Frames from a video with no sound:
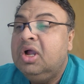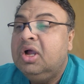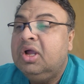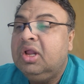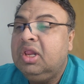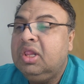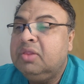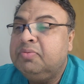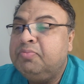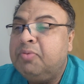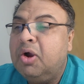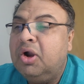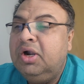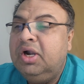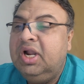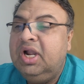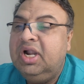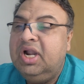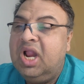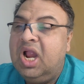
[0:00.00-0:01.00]

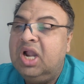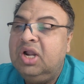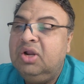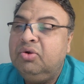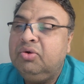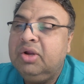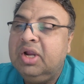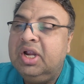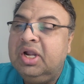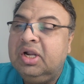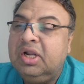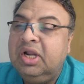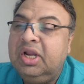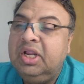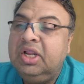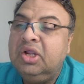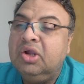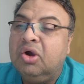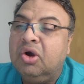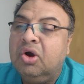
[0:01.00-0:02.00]
responded
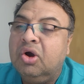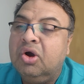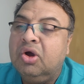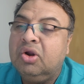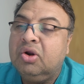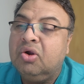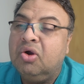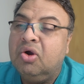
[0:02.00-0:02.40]
adequately or